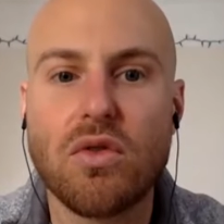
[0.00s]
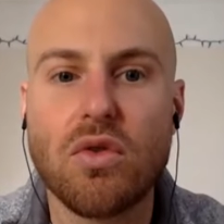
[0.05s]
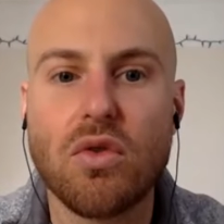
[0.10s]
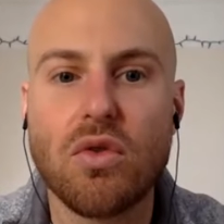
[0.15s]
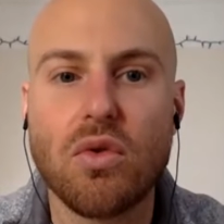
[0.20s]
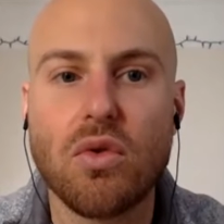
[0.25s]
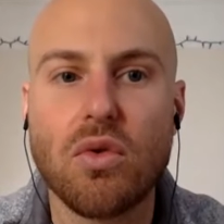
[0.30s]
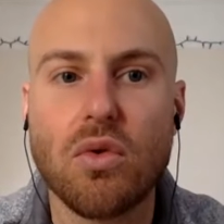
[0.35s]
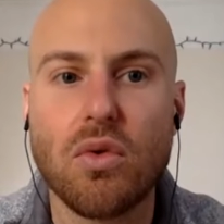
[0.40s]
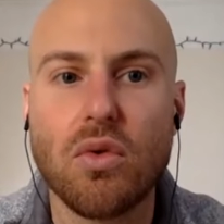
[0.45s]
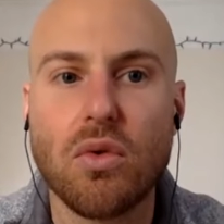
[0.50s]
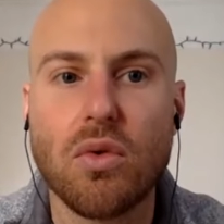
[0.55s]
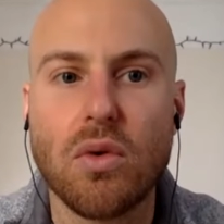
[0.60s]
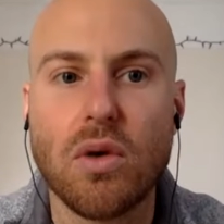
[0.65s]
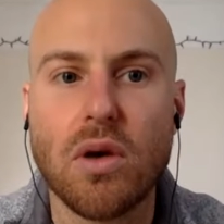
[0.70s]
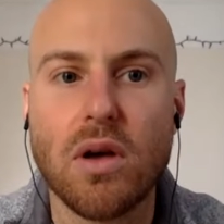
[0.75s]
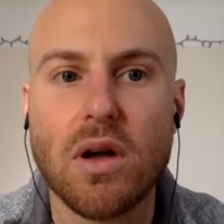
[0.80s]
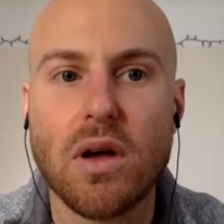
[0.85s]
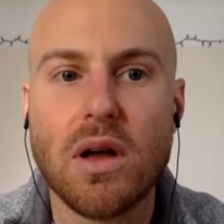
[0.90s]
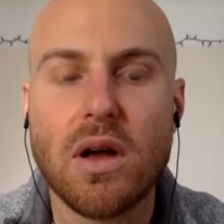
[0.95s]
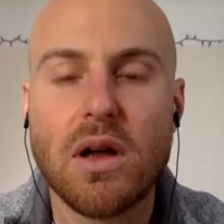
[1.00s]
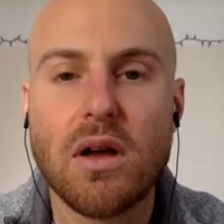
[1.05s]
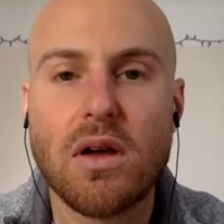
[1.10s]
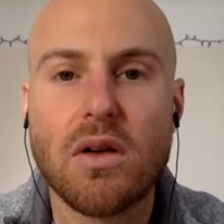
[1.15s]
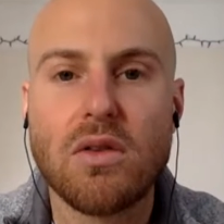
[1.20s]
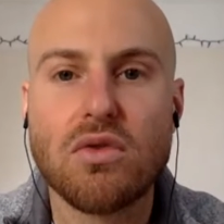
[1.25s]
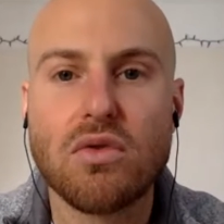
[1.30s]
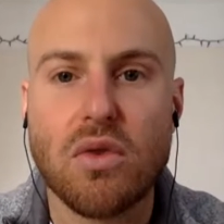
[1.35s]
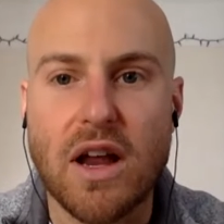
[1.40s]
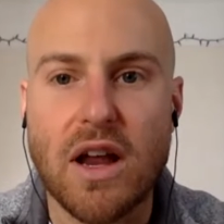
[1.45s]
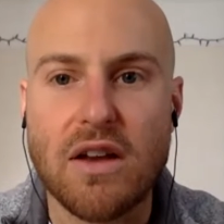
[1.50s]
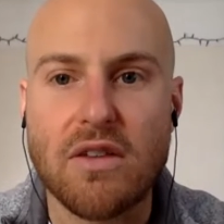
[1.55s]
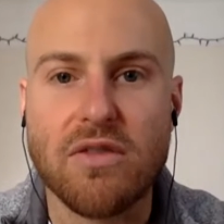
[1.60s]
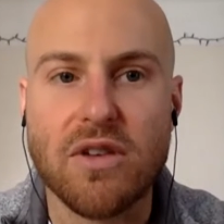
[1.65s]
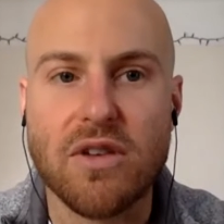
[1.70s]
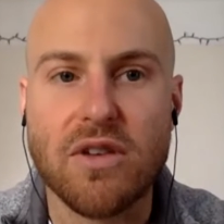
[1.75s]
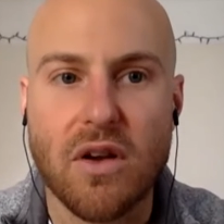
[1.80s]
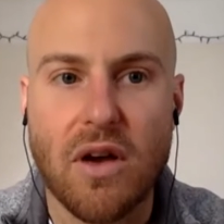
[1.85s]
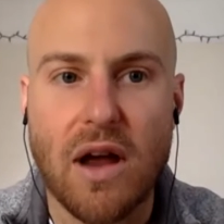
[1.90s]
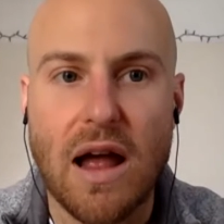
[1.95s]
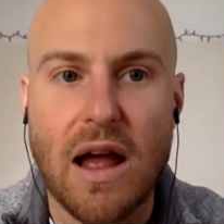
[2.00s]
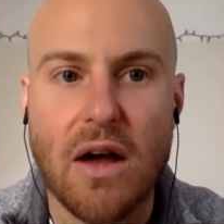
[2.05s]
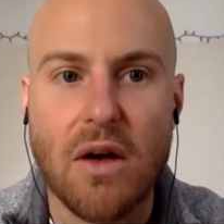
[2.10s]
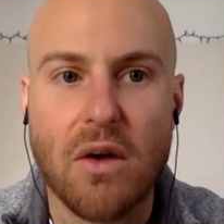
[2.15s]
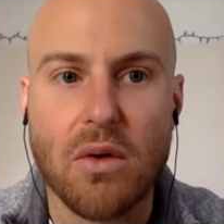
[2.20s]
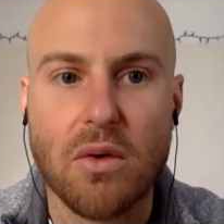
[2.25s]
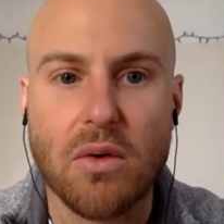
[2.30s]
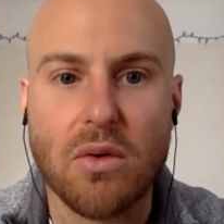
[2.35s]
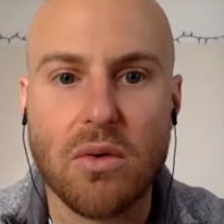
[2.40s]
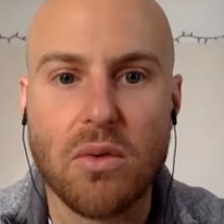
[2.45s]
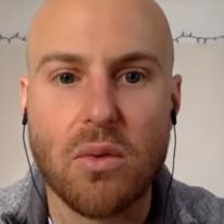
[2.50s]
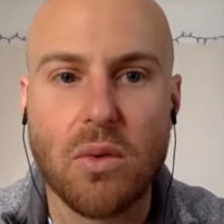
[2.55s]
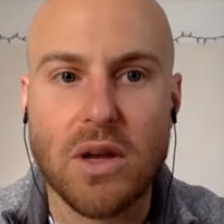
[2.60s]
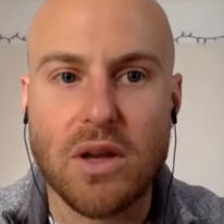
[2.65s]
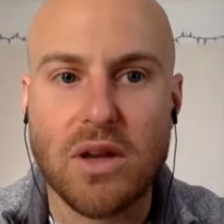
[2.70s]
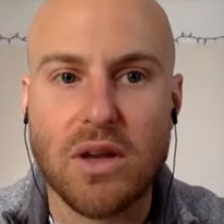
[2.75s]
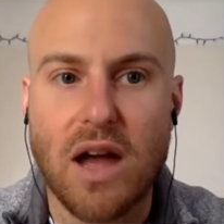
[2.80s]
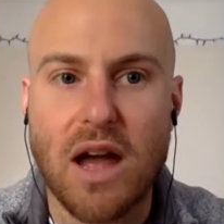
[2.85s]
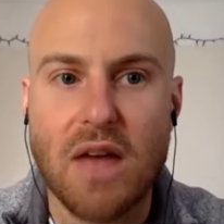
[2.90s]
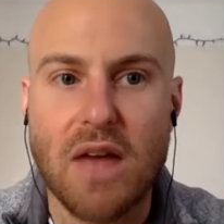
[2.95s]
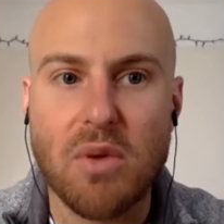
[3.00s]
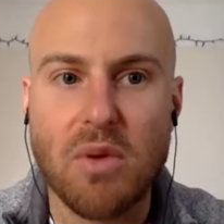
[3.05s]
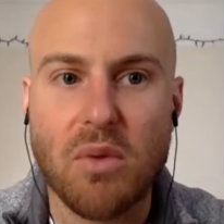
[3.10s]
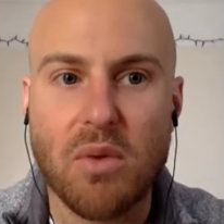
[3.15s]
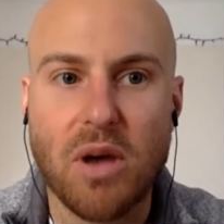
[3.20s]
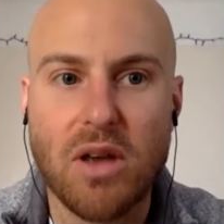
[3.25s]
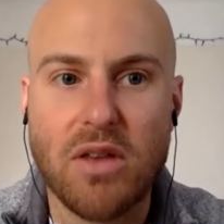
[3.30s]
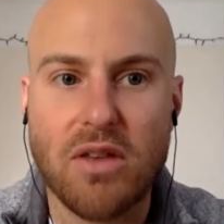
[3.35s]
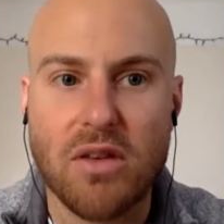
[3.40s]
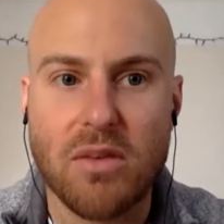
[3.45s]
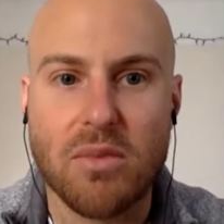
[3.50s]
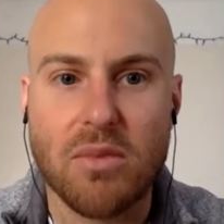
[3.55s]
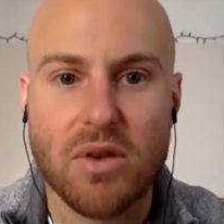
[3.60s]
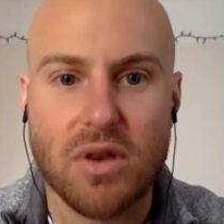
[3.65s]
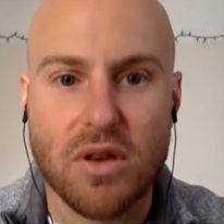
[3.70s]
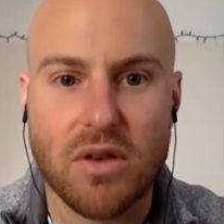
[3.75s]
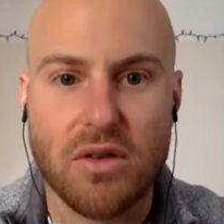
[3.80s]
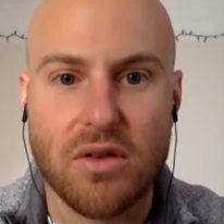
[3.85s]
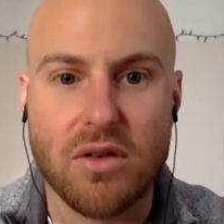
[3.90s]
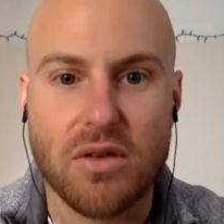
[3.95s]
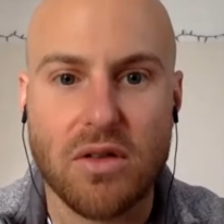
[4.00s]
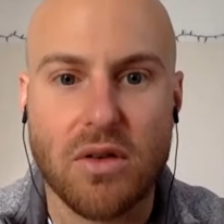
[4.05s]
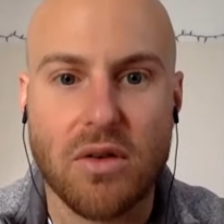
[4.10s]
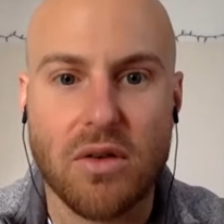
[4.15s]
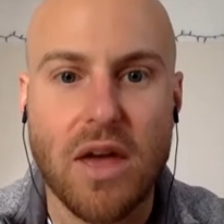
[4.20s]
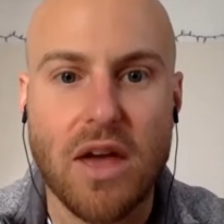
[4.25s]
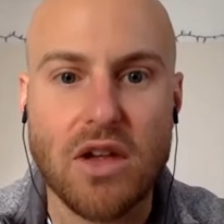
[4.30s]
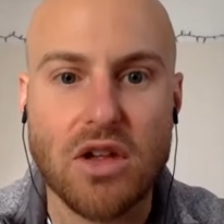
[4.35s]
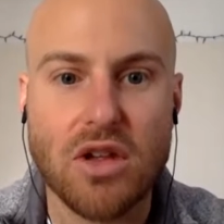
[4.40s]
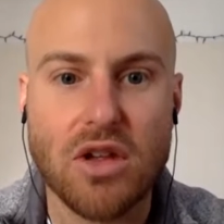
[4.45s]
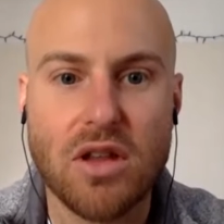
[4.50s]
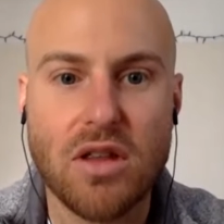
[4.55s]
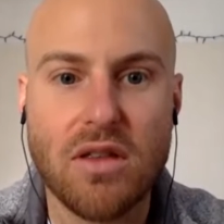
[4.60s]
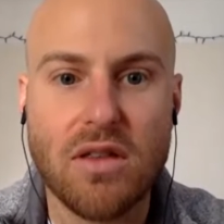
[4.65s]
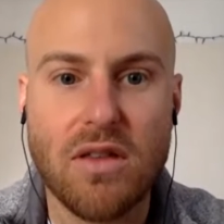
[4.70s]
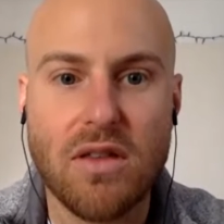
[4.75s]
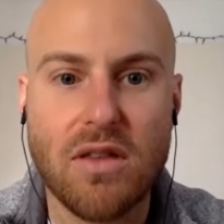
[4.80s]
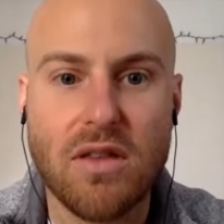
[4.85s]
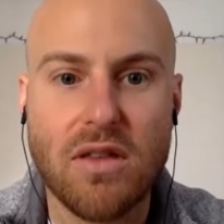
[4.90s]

to try to figure out what time it was at particular locations,